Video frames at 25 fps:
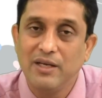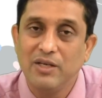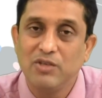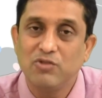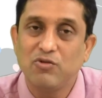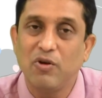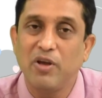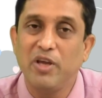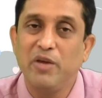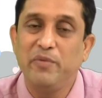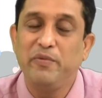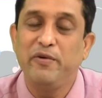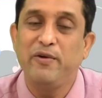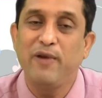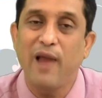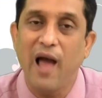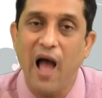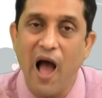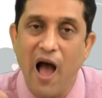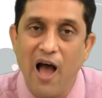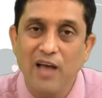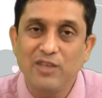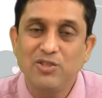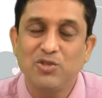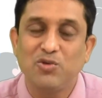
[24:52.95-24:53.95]
So, if you
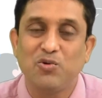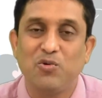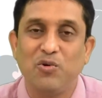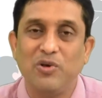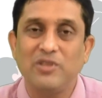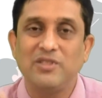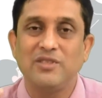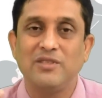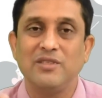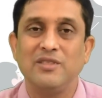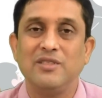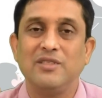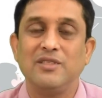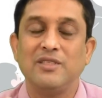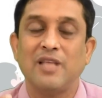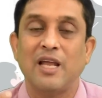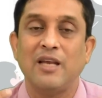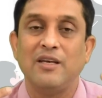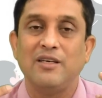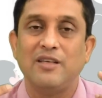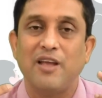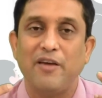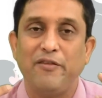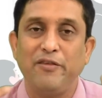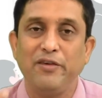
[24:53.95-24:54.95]
ask questions,
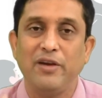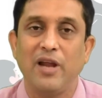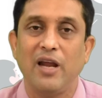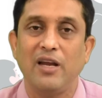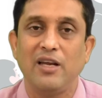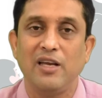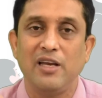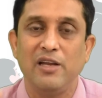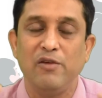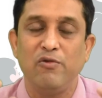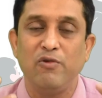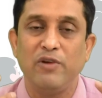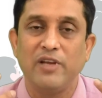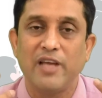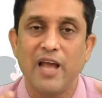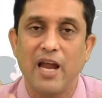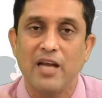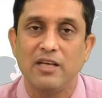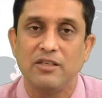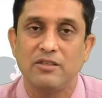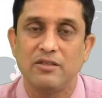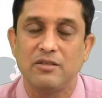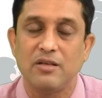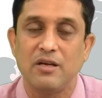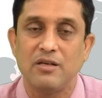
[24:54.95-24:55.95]
then definitely you will
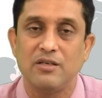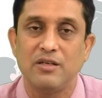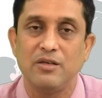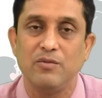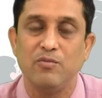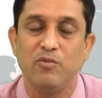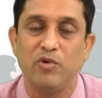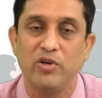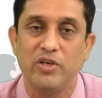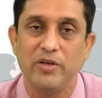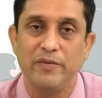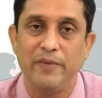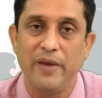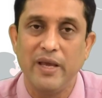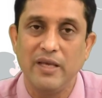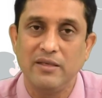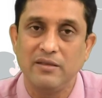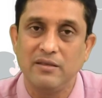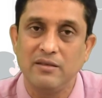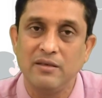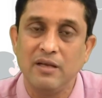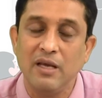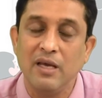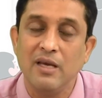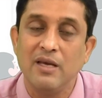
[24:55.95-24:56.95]
get certain
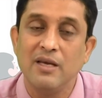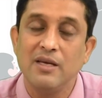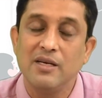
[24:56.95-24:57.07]
motivation,